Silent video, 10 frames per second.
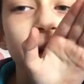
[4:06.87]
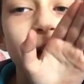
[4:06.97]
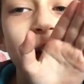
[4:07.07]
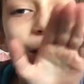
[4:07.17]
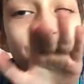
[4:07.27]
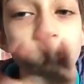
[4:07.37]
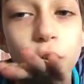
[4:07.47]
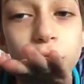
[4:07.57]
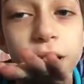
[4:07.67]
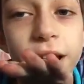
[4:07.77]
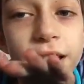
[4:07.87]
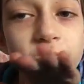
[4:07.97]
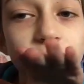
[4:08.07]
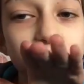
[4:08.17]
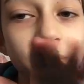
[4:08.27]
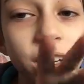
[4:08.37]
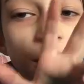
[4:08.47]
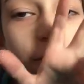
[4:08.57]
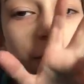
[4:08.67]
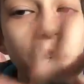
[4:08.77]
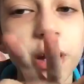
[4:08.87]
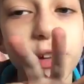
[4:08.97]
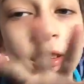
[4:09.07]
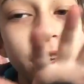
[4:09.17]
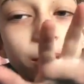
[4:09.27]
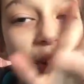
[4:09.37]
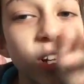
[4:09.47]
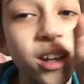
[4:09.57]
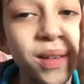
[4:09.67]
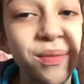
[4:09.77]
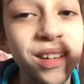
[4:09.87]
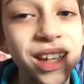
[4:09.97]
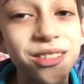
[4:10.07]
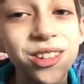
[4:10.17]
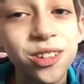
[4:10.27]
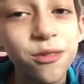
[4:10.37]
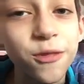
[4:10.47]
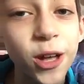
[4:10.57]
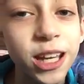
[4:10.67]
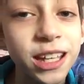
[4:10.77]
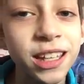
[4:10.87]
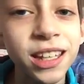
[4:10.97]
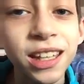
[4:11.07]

and vlogging on another phone at the same time. That was just funny.